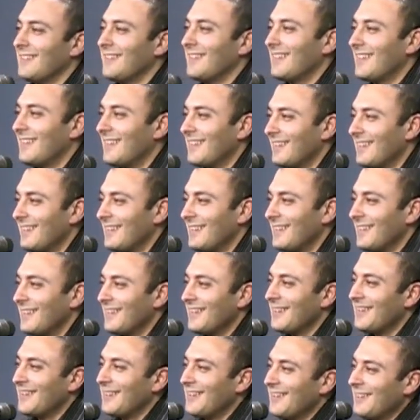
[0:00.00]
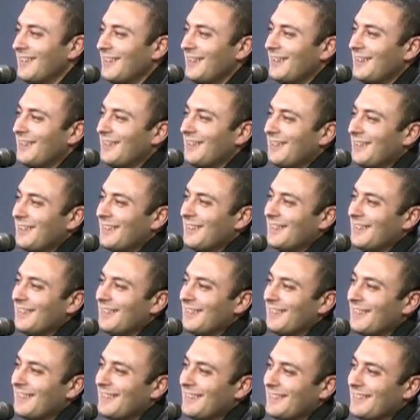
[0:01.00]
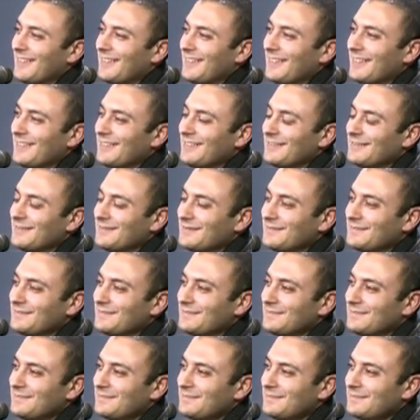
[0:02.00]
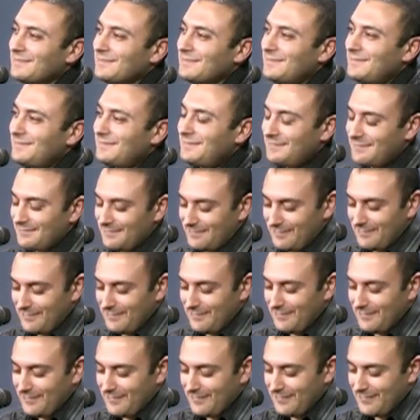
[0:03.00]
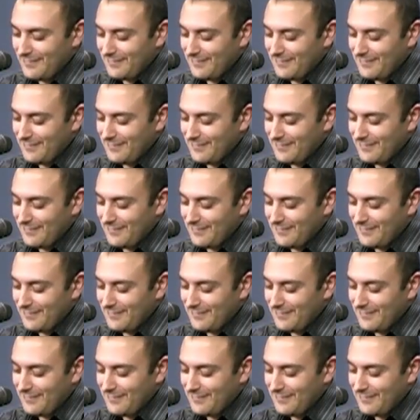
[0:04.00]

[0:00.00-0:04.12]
[no speech]